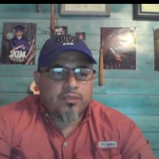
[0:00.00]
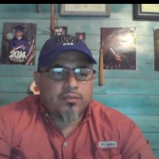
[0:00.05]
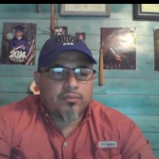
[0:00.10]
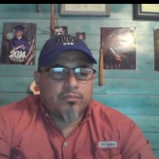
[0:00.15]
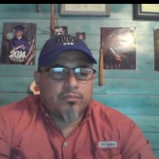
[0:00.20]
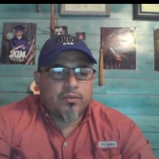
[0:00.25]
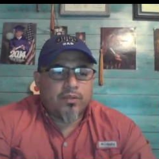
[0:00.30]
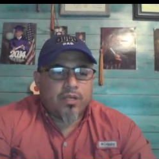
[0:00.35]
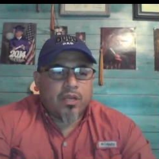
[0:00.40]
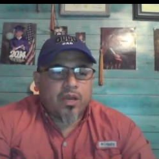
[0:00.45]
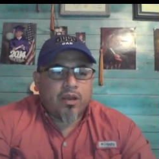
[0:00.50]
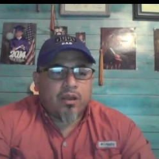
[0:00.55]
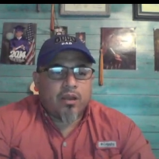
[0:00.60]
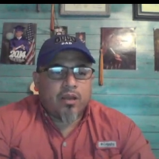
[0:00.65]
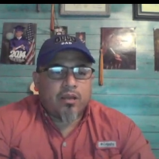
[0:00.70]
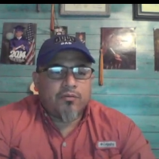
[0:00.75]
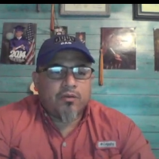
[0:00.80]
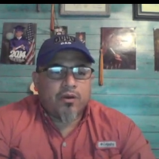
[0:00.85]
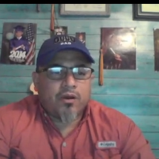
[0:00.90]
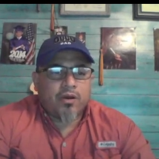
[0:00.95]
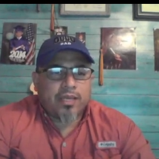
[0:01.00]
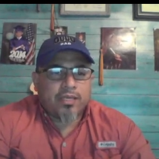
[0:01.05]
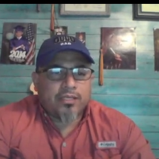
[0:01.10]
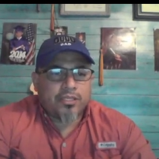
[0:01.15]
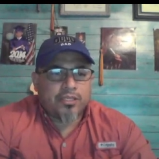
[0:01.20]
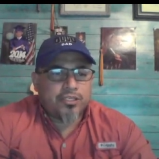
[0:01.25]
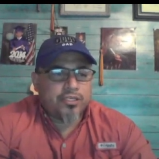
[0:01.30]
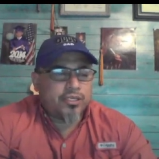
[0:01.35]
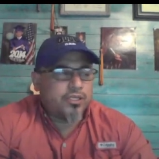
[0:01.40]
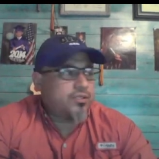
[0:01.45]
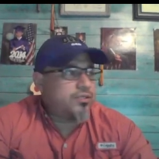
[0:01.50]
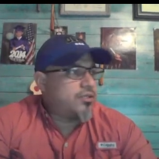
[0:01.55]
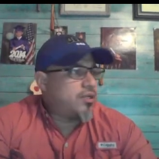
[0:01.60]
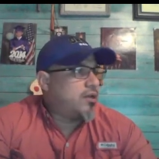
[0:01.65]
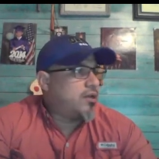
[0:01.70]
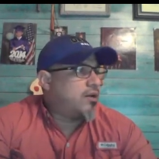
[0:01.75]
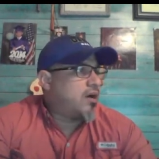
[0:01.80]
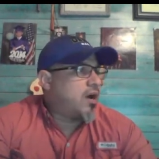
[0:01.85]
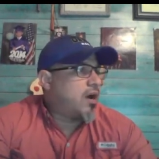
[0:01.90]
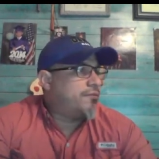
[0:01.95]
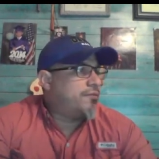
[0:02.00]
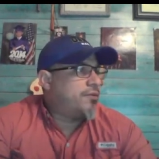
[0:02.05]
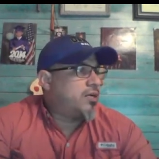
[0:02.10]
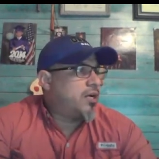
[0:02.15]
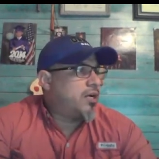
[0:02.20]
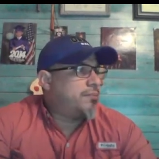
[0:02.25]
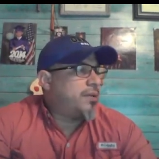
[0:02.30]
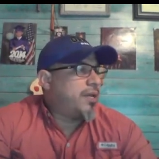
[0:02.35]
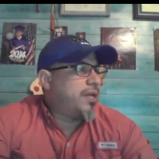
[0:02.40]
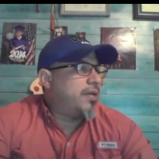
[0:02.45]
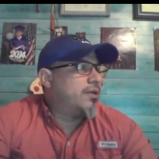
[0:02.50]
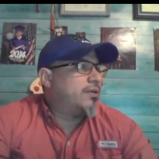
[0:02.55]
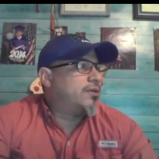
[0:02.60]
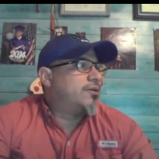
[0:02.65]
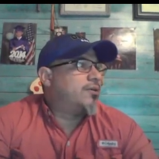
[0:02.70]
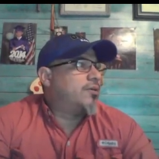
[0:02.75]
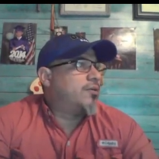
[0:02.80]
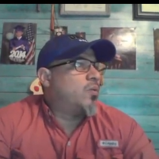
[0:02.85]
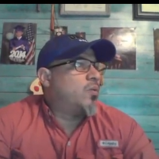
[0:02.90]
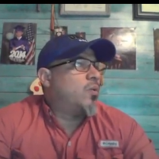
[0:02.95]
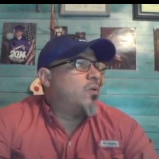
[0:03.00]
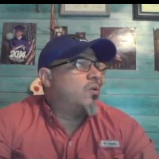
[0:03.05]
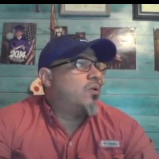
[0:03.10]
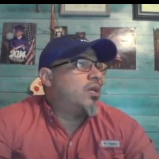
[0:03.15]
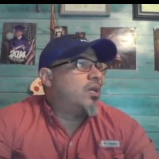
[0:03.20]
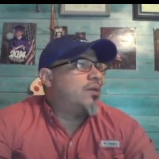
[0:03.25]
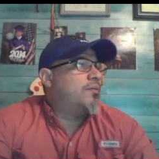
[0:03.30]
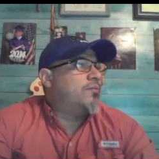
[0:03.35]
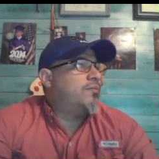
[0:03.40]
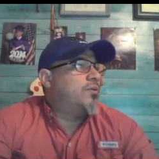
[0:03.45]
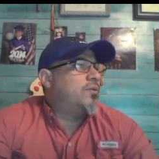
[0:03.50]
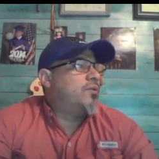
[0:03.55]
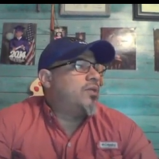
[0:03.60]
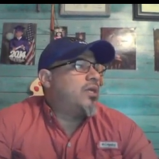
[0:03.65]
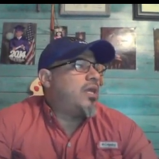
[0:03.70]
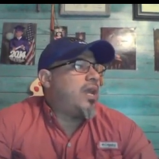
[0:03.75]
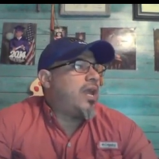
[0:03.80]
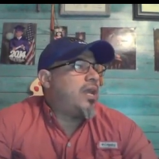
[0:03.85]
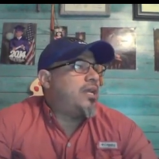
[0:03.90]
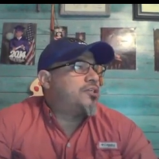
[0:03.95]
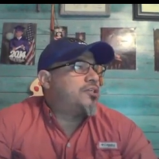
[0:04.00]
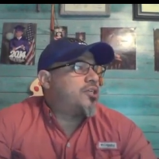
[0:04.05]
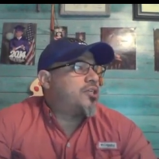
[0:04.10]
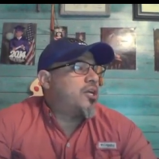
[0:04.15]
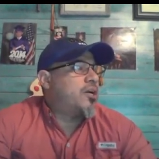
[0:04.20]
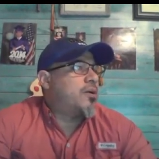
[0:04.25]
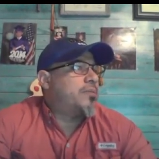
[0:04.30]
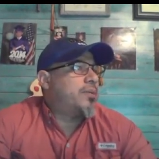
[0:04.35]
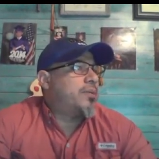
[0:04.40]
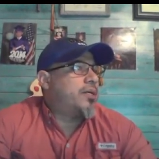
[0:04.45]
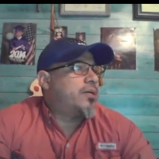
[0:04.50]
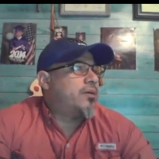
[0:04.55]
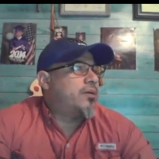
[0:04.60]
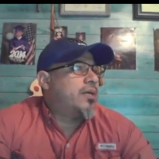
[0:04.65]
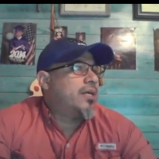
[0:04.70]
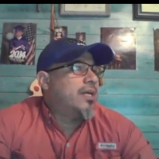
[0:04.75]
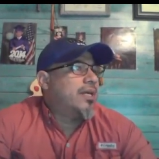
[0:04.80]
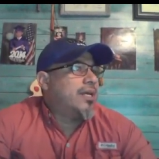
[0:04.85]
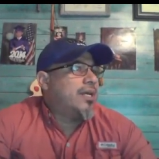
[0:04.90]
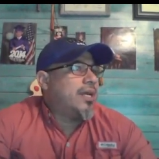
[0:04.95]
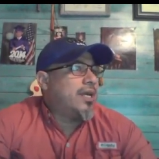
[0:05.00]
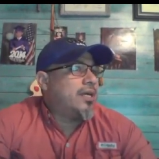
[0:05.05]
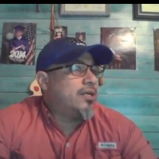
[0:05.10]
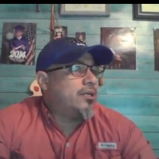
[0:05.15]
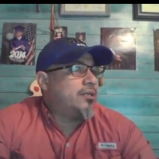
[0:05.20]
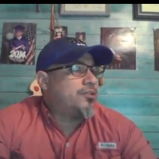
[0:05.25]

but if y'all get the gist, and Coffee Cup Editor will give you the HTML